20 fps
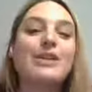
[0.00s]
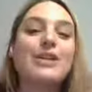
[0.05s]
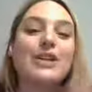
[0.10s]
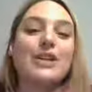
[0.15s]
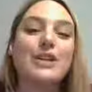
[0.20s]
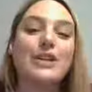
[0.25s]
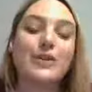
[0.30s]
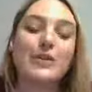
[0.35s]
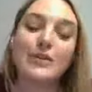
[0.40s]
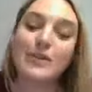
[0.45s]
to
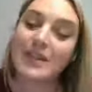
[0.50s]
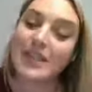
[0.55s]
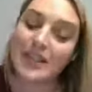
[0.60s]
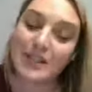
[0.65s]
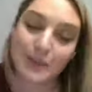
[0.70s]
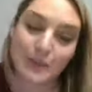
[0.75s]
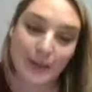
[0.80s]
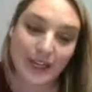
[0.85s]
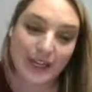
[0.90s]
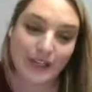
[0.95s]
use
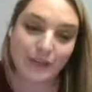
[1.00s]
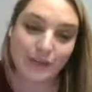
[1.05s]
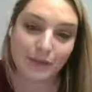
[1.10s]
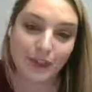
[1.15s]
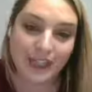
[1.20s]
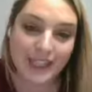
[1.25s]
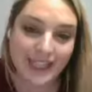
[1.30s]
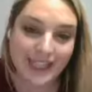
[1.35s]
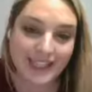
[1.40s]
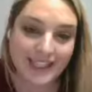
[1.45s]
this week's
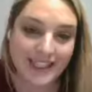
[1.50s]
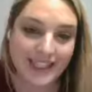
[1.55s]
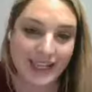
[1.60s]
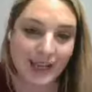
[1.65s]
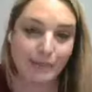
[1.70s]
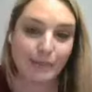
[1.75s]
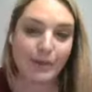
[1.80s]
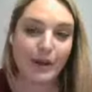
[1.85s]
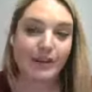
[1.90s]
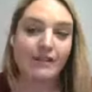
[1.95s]
reading
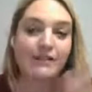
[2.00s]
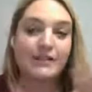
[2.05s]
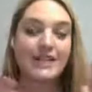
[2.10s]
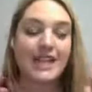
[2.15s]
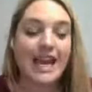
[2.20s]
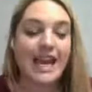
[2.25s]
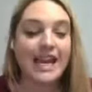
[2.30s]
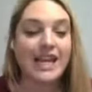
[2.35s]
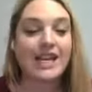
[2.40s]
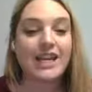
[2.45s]
tip of
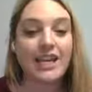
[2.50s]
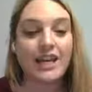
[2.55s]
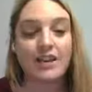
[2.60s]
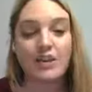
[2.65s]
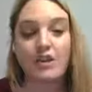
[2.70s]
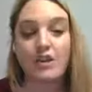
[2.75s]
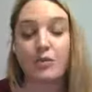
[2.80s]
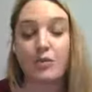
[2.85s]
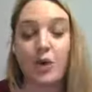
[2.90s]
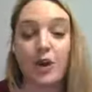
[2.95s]
taking
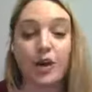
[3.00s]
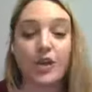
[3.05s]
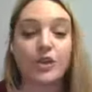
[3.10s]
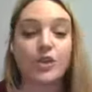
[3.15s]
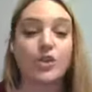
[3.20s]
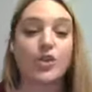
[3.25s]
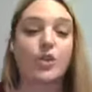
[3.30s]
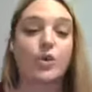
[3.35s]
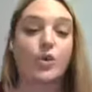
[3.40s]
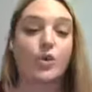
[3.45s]
your word
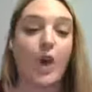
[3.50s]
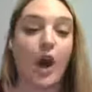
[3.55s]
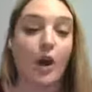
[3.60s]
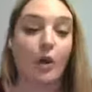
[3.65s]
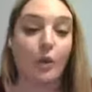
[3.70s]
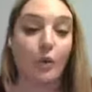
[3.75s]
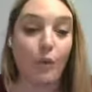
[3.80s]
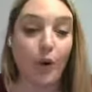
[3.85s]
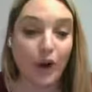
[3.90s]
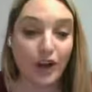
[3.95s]
to a
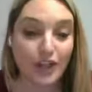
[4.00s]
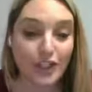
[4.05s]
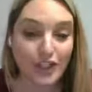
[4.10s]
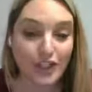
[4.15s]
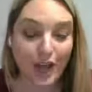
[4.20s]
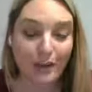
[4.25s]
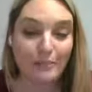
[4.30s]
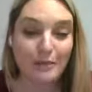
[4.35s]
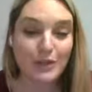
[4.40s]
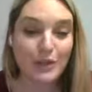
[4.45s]

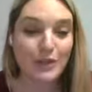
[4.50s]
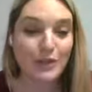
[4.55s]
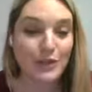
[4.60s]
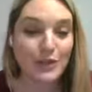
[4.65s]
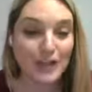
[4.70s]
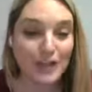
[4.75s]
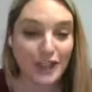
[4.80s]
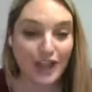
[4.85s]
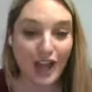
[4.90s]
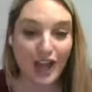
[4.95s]
workshop, to
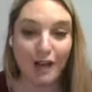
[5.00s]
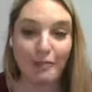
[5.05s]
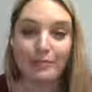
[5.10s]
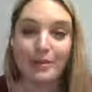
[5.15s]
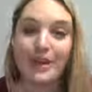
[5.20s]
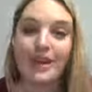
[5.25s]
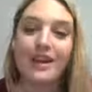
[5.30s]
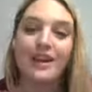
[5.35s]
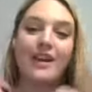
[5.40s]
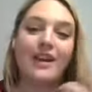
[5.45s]
the shop.
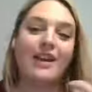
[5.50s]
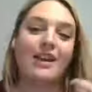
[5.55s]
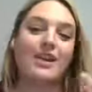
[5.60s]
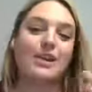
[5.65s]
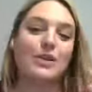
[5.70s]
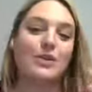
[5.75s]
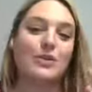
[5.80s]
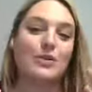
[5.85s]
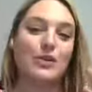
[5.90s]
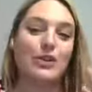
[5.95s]

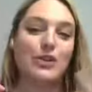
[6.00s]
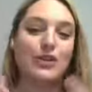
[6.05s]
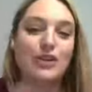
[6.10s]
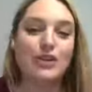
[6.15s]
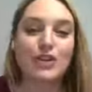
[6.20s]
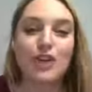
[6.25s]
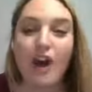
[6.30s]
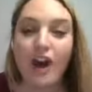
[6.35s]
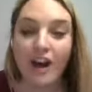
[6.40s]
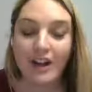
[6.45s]
Use your
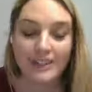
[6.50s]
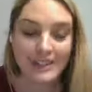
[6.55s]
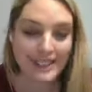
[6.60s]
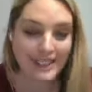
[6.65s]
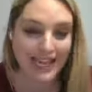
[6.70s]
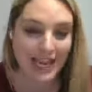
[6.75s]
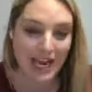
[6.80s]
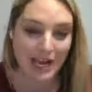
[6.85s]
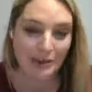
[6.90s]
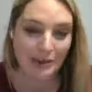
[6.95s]
saw to
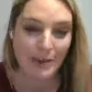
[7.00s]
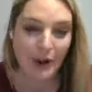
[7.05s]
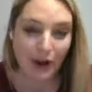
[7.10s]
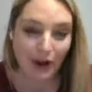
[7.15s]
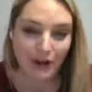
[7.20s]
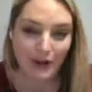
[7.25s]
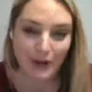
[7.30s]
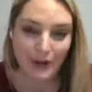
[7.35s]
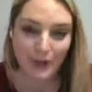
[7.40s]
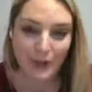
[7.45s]
take
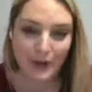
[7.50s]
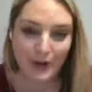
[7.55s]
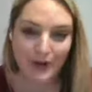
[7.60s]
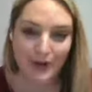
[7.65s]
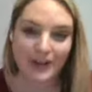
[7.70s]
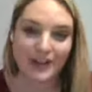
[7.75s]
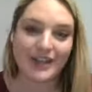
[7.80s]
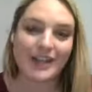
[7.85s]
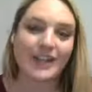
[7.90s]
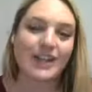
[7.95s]
apart the
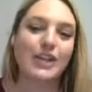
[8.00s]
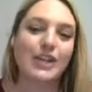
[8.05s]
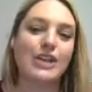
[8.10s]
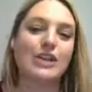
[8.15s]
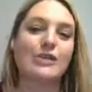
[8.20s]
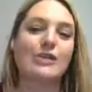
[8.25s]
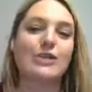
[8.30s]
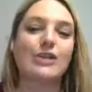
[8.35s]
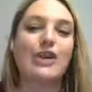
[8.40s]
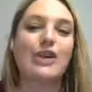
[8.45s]
word.
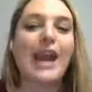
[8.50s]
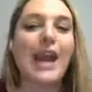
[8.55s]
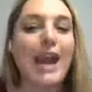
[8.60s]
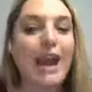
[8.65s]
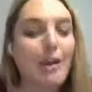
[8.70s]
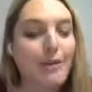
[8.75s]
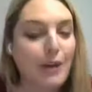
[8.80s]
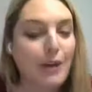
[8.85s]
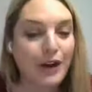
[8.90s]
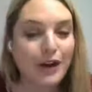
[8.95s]
Use your
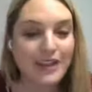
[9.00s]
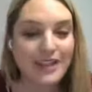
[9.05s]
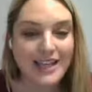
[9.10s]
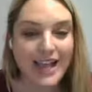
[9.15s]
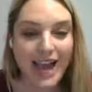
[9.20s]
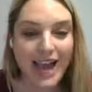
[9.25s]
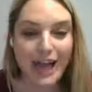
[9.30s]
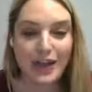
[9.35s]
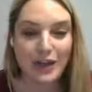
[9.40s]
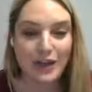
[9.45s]
hammer
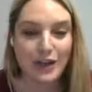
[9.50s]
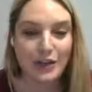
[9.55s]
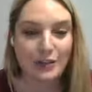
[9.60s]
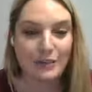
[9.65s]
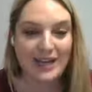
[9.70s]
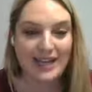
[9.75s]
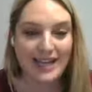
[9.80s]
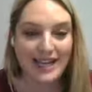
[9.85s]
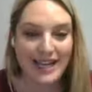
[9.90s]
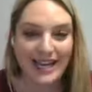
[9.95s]
to add a new
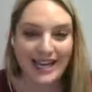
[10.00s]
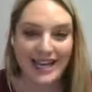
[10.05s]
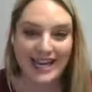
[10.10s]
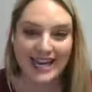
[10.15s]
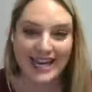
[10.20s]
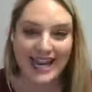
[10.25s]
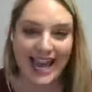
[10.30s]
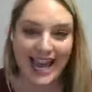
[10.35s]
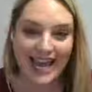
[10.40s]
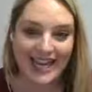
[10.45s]
beginning
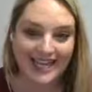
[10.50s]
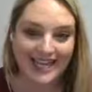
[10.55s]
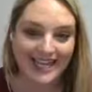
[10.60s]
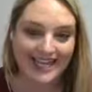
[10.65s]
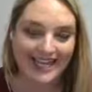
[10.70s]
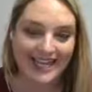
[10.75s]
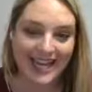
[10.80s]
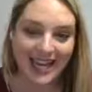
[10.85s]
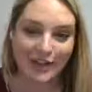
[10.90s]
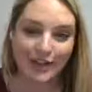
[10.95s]
and ending
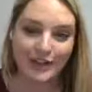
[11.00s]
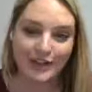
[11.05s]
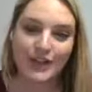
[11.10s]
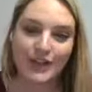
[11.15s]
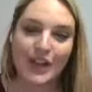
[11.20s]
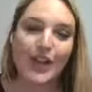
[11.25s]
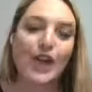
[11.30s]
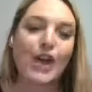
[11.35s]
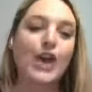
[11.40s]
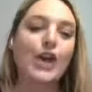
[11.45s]
sound.
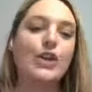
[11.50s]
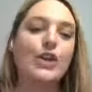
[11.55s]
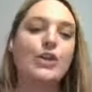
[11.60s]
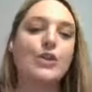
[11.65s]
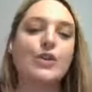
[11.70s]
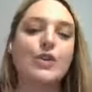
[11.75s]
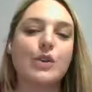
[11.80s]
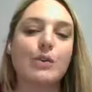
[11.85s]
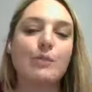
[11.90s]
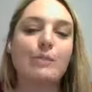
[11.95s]

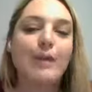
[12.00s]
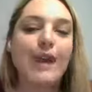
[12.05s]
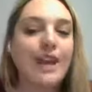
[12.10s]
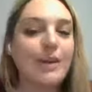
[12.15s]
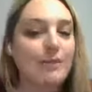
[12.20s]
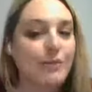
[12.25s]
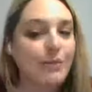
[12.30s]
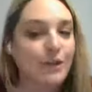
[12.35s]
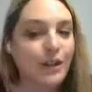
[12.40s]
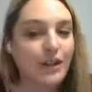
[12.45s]
Use your
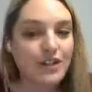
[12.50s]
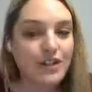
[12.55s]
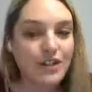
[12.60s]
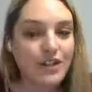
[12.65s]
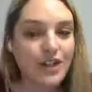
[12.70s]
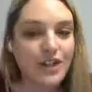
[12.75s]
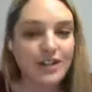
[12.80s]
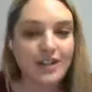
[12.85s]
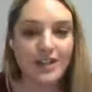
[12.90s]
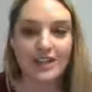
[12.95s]
paintbrush
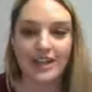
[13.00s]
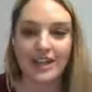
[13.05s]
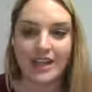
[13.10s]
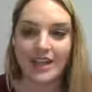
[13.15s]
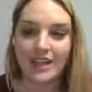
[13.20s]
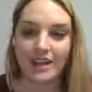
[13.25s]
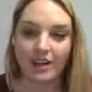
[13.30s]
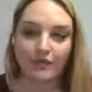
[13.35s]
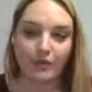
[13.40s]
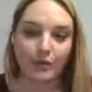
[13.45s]
to
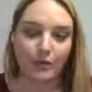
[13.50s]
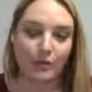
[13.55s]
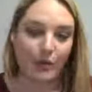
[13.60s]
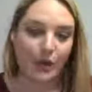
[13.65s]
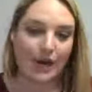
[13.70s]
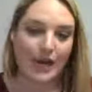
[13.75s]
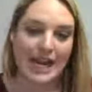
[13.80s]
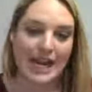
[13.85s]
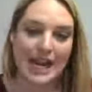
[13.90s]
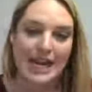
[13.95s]
think of a
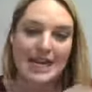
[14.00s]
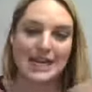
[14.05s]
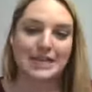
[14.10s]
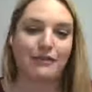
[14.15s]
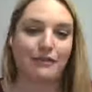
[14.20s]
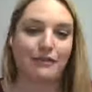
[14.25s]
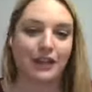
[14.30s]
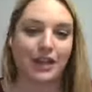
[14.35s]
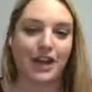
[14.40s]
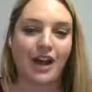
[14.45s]
word in a
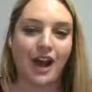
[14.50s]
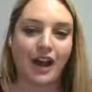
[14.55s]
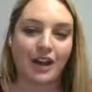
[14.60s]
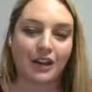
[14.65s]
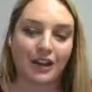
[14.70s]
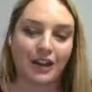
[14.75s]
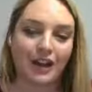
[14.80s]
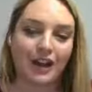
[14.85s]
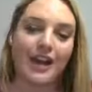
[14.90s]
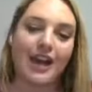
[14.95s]
different
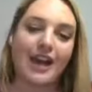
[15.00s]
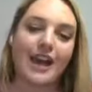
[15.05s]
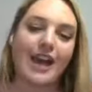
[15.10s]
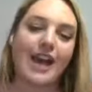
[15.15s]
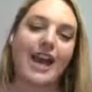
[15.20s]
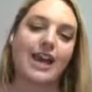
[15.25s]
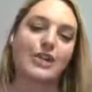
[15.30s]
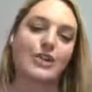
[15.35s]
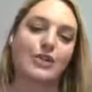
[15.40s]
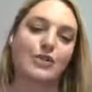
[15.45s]
color,
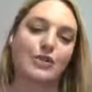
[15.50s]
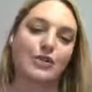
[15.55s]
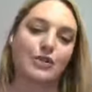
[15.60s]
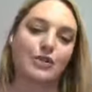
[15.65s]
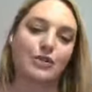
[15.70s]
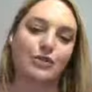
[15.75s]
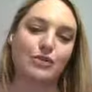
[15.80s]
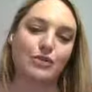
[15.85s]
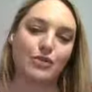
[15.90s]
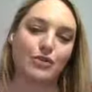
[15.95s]
and use your
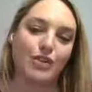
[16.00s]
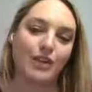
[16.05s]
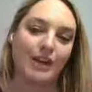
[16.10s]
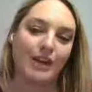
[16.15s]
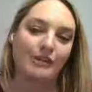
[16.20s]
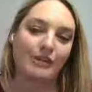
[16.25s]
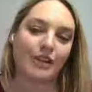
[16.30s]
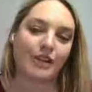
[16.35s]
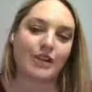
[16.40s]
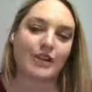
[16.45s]

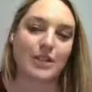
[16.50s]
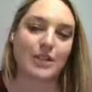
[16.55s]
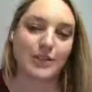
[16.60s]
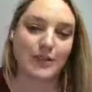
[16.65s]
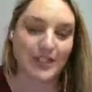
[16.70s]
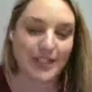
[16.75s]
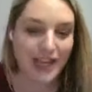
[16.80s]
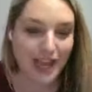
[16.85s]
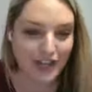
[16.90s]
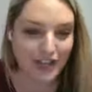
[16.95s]
screwdriver to
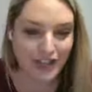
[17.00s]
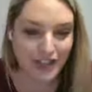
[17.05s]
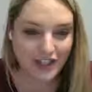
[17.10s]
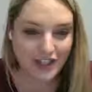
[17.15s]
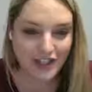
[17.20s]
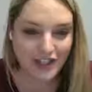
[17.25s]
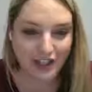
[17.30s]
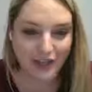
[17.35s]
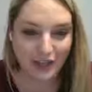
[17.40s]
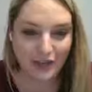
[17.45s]
attach
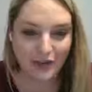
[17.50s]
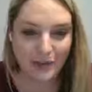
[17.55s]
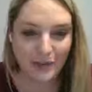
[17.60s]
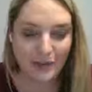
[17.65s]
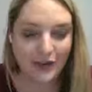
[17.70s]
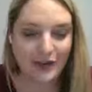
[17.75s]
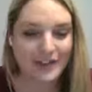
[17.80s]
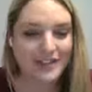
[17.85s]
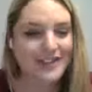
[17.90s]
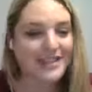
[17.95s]
it to other
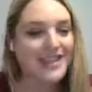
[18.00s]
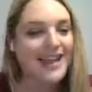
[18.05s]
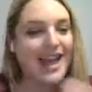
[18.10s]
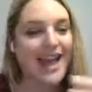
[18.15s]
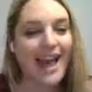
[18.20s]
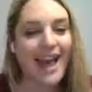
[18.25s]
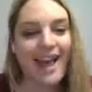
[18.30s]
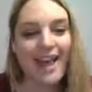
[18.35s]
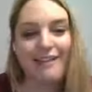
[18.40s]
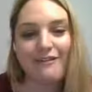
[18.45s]
words.
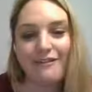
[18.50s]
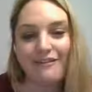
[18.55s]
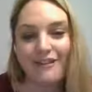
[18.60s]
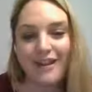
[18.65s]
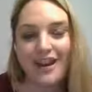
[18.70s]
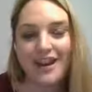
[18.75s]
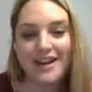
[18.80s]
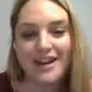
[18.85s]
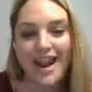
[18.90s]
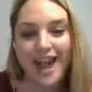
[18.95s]
Have
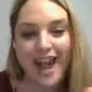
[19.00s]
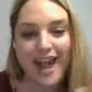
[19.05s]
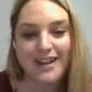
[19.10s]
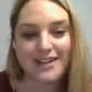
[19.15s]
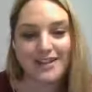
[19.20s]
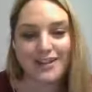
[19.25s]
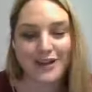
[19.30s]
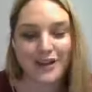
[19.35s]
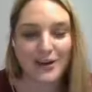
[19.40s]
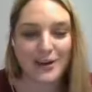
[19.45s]
fun,
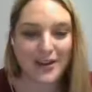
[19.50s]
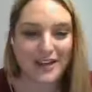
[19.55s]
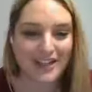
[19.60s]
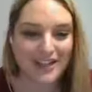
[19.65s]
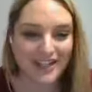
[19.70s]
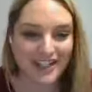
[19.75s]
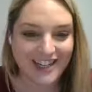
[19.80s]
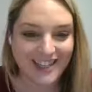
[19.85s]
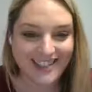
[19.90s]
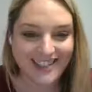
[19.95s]
ask
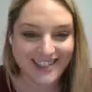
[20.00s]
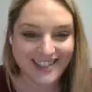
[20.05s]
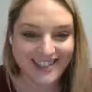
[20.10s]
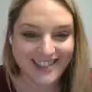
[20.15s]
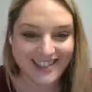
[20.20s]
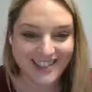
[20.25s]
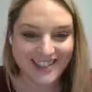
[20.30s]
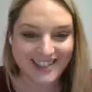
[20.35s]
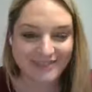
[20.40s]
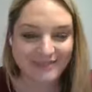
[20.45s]

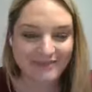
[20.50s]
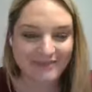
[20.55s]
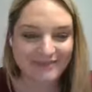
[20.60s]
questions.